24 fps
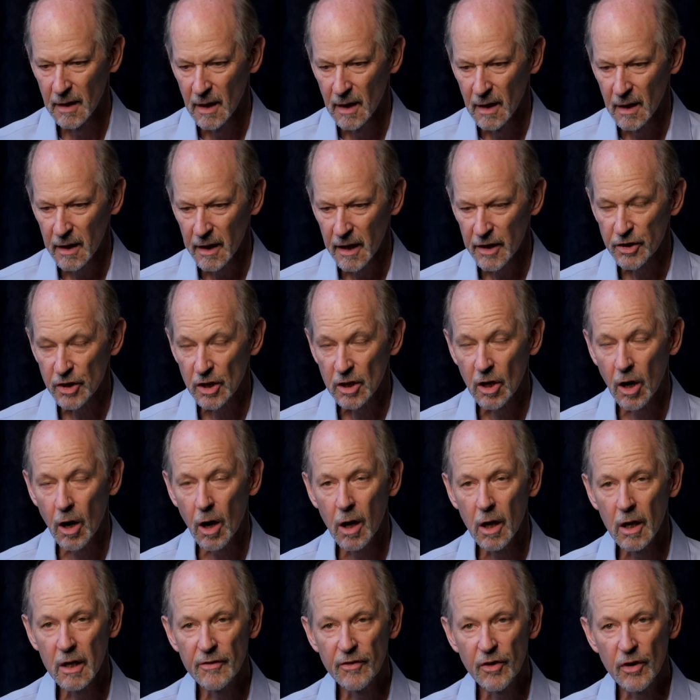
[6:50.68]
It's a
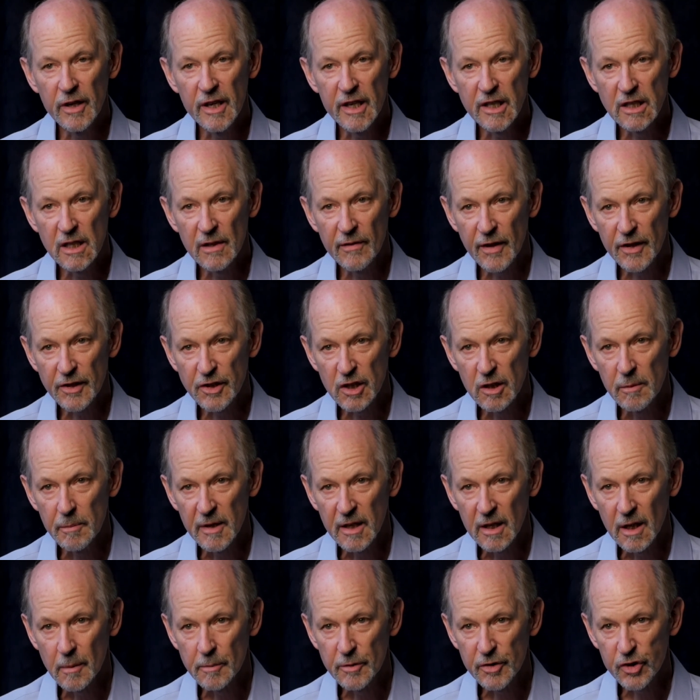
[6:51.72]
calling for each of us to
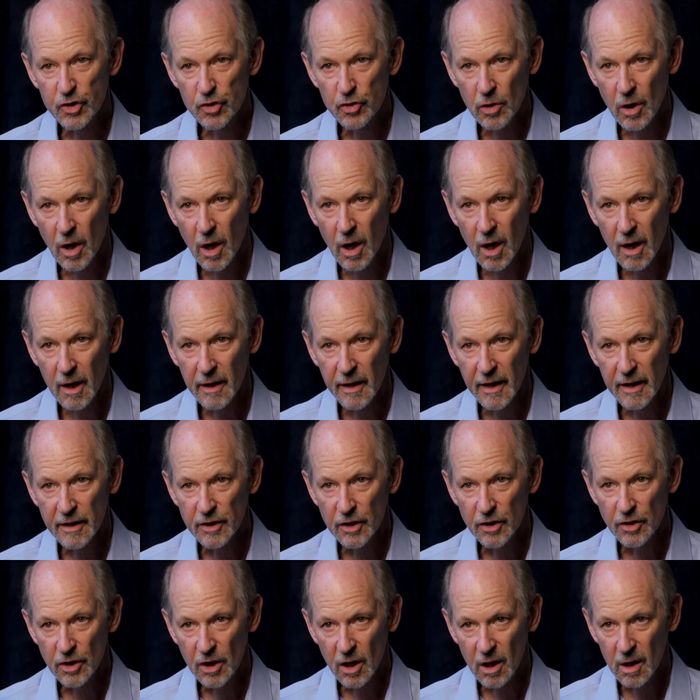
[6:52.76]
become strong and
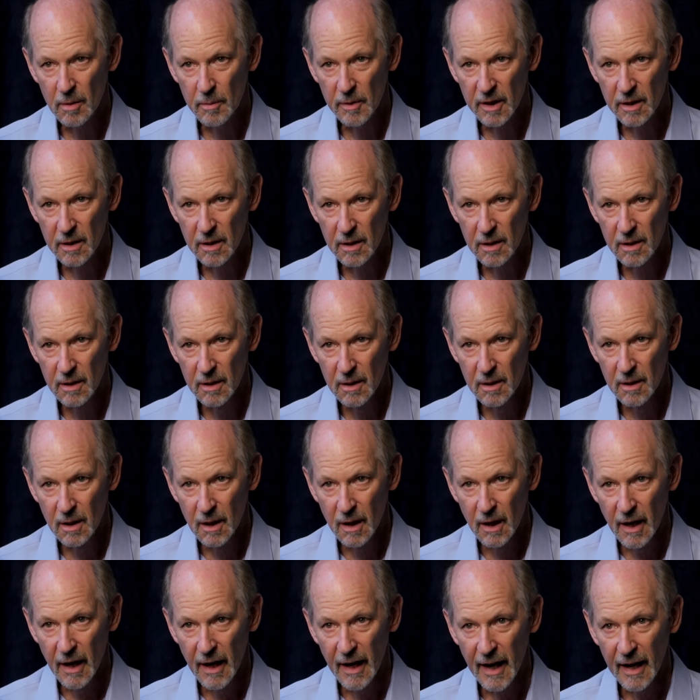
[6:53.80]
determined
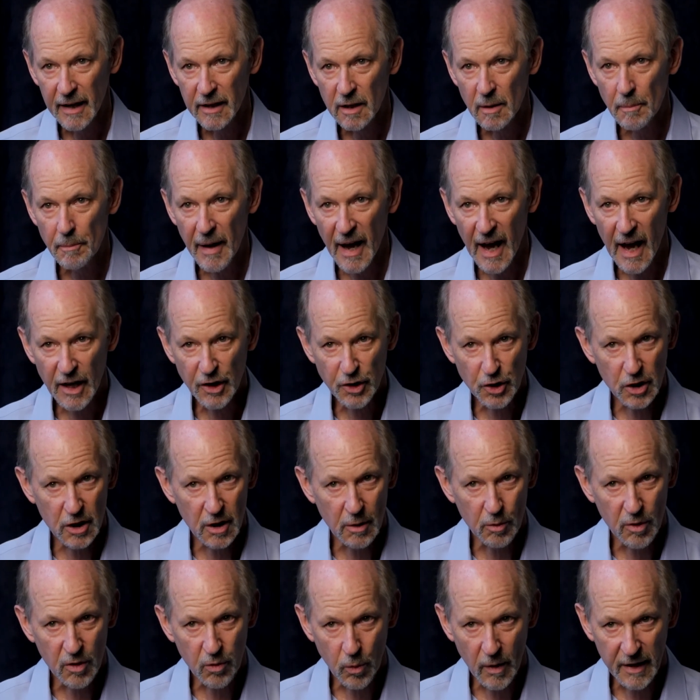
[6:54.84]
and compassionate
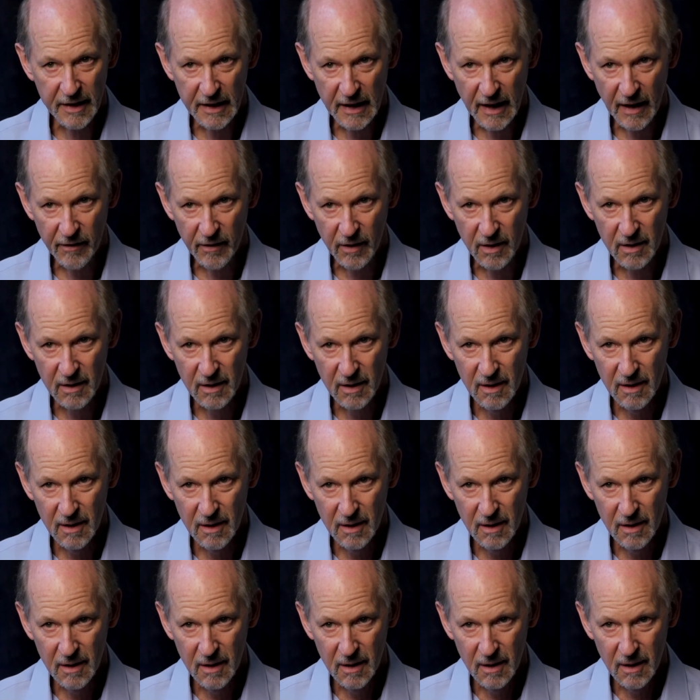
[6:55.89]
with one another.
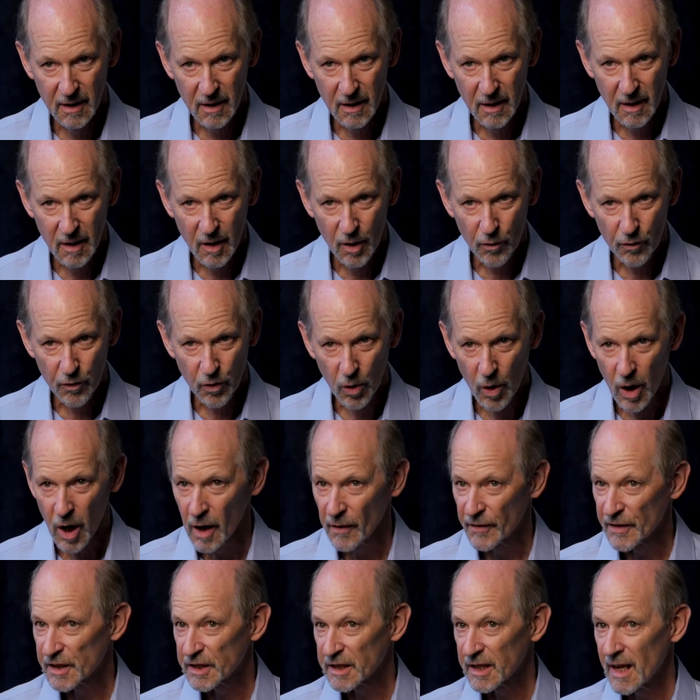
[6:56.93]
We're all in the
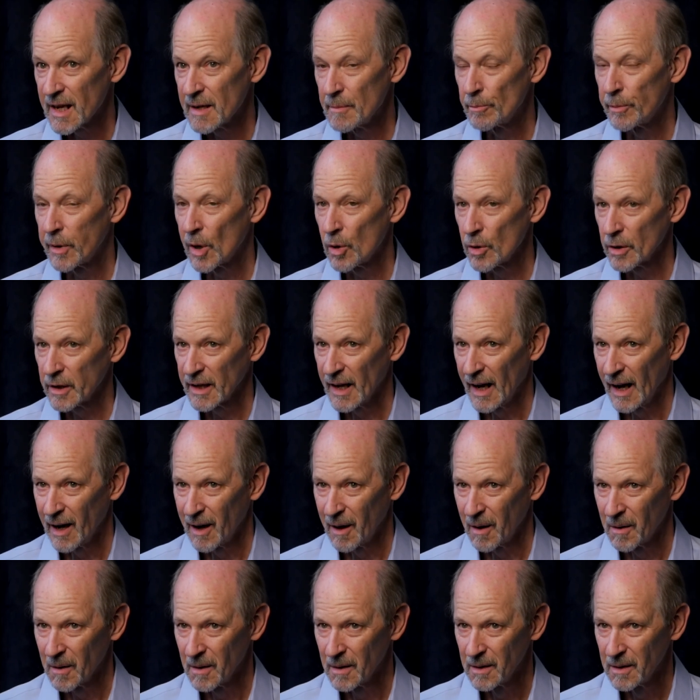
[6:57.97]
same boat now.